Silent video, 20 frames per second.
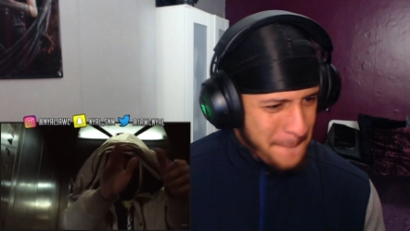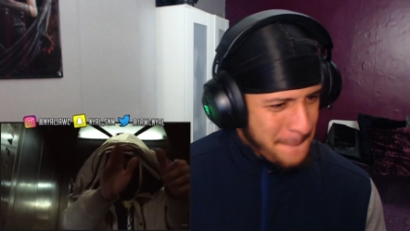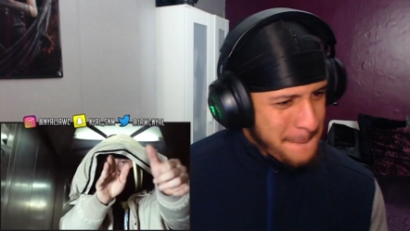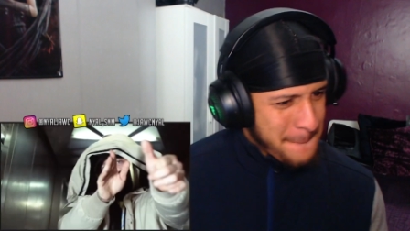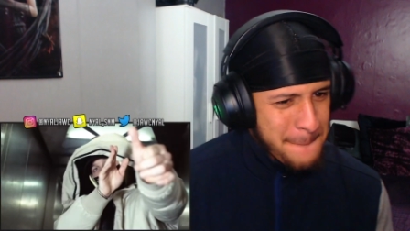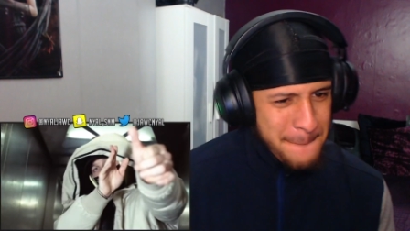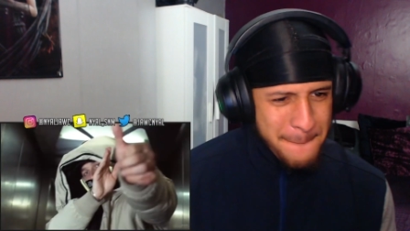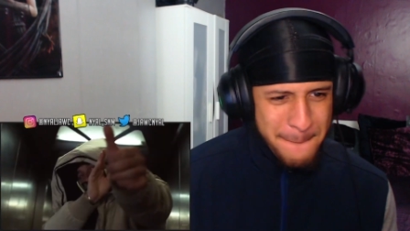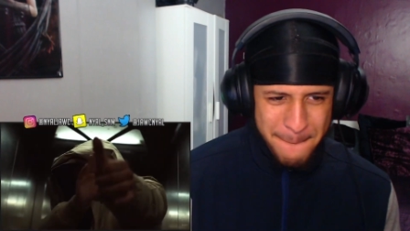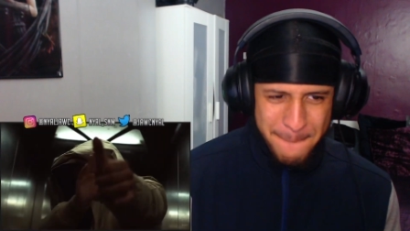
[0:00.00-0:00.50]

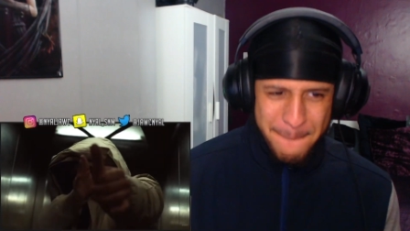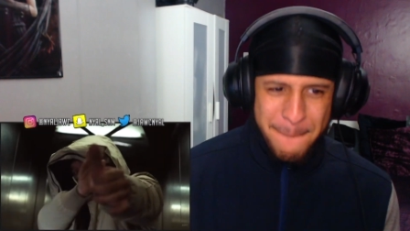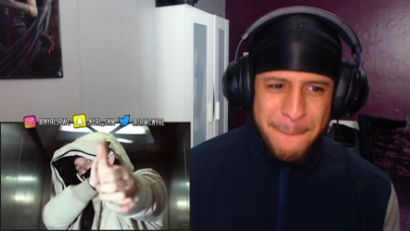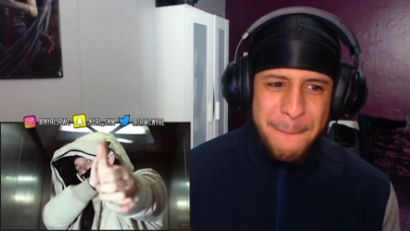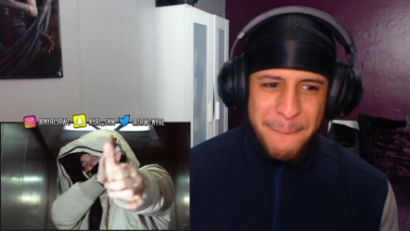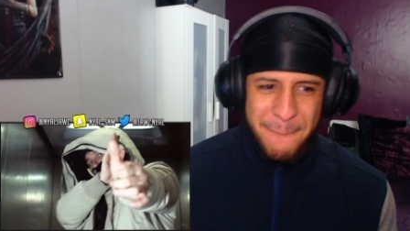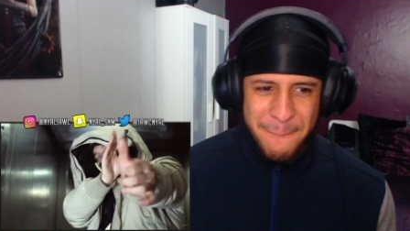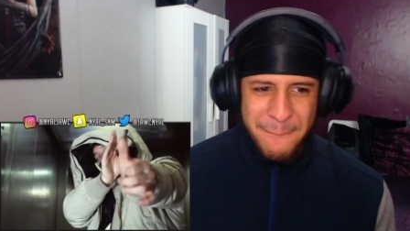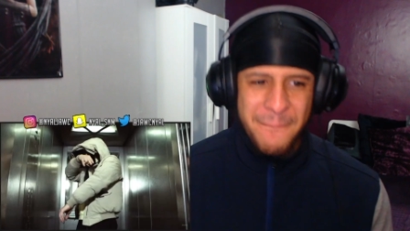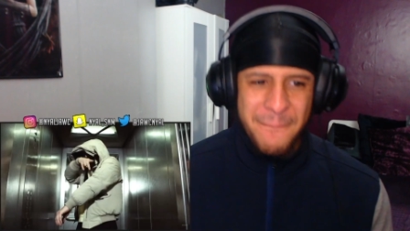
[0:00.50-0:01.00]
running through
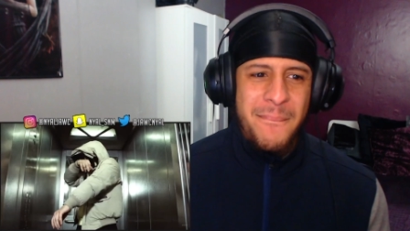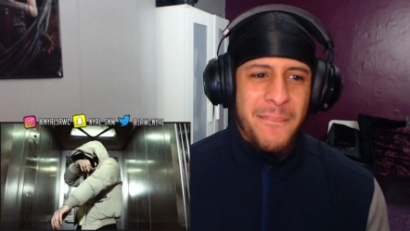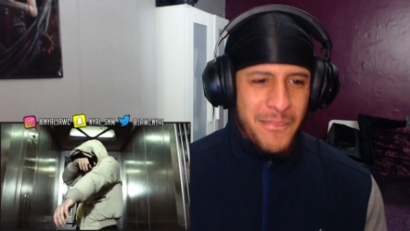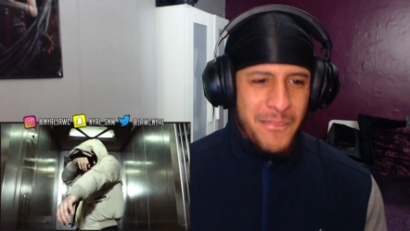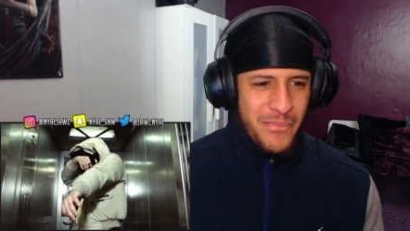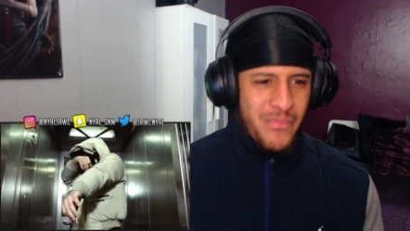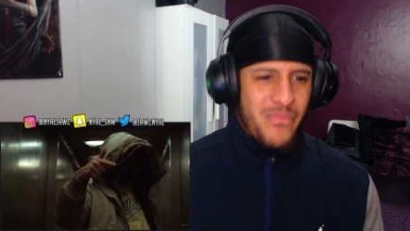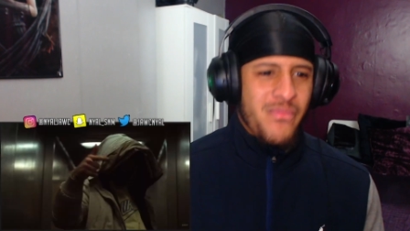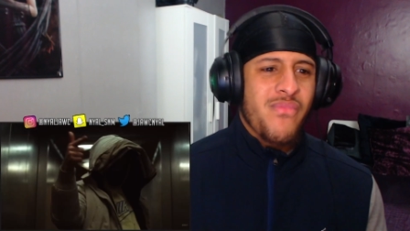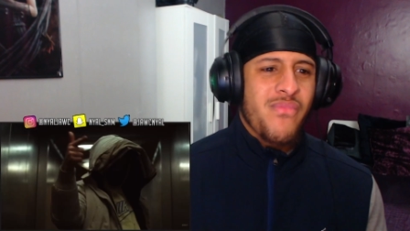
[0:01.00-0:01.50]
the six
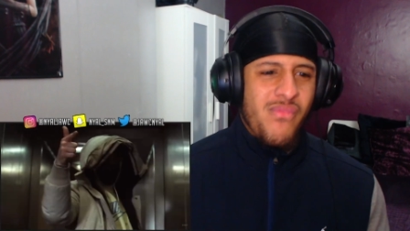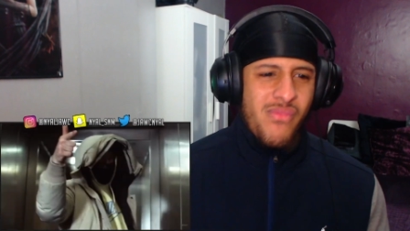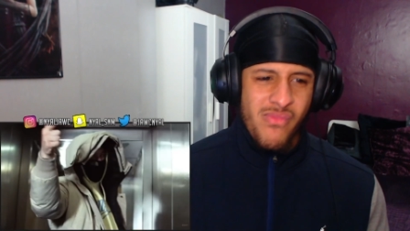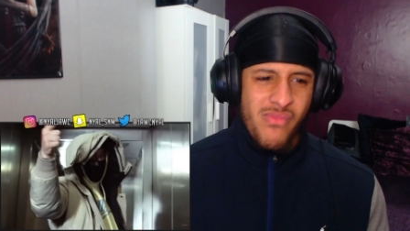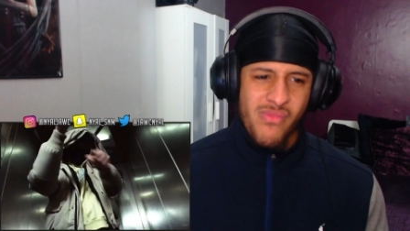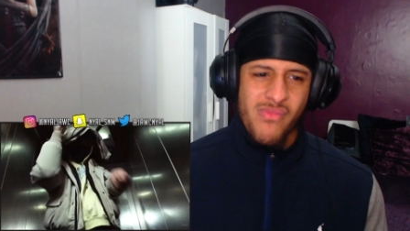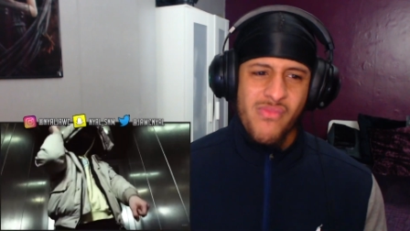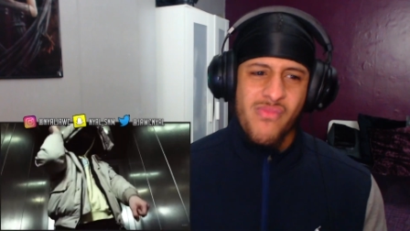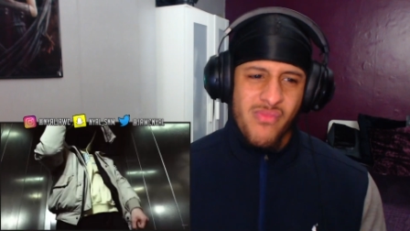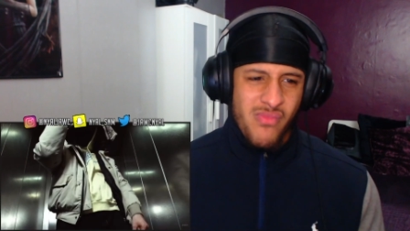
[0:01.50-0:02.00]
with your
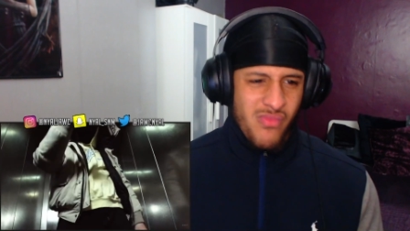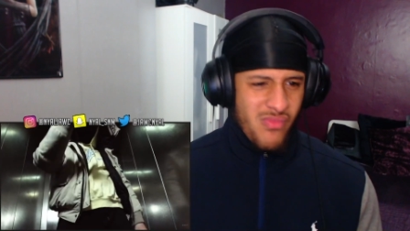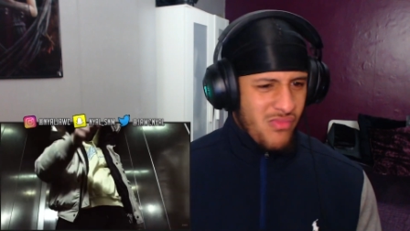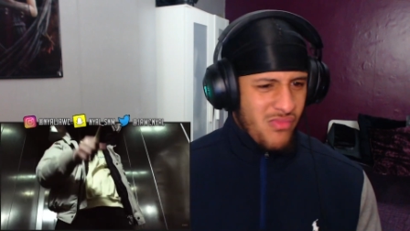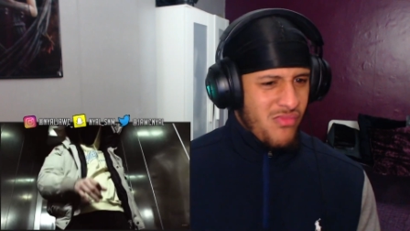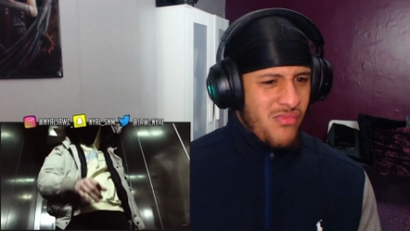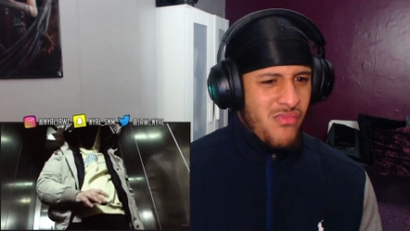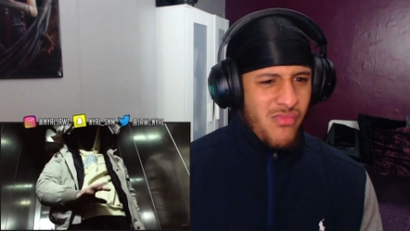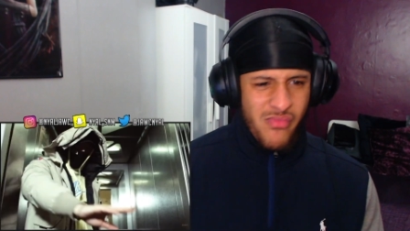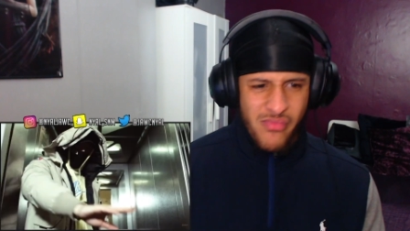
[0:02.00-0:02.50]

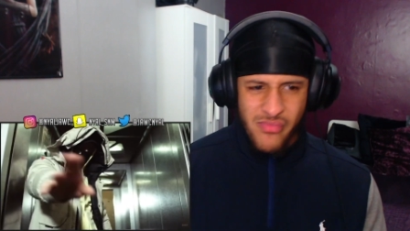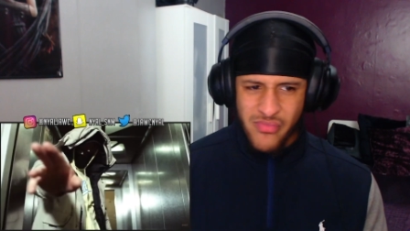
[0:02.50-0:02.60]
bitch.